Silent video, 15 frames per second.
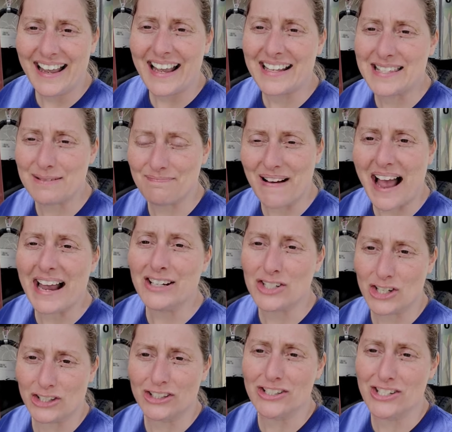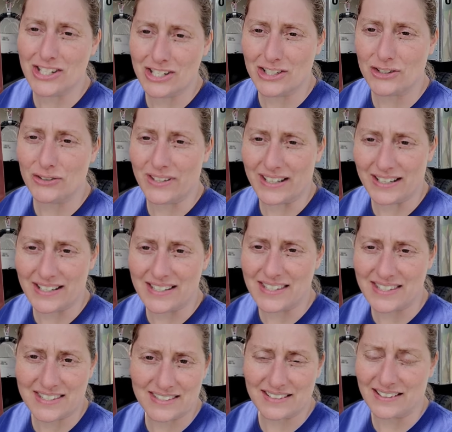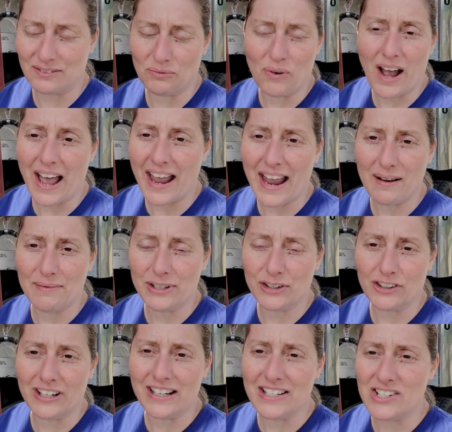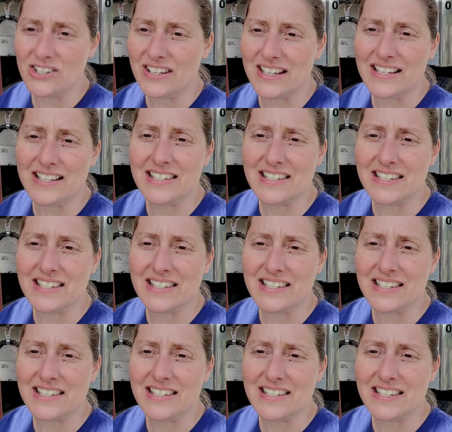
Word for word: it's my turn to do this. Why I'm agreeing to this, hi,